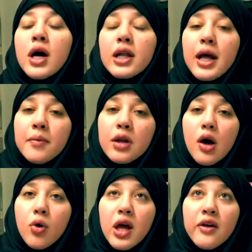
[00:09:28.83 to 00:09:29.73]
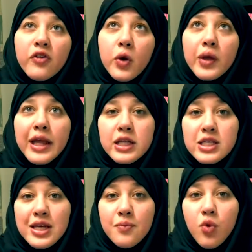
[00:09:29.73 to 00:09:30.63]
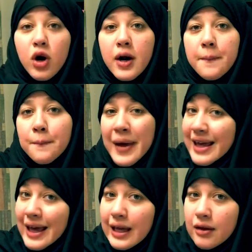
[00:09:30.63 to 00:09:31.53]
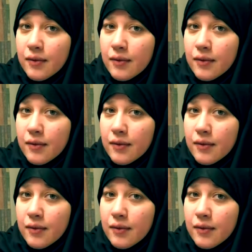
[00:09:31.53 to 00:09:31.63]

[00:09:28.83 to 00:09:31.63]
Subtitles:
Let me know if you would like to see more baking.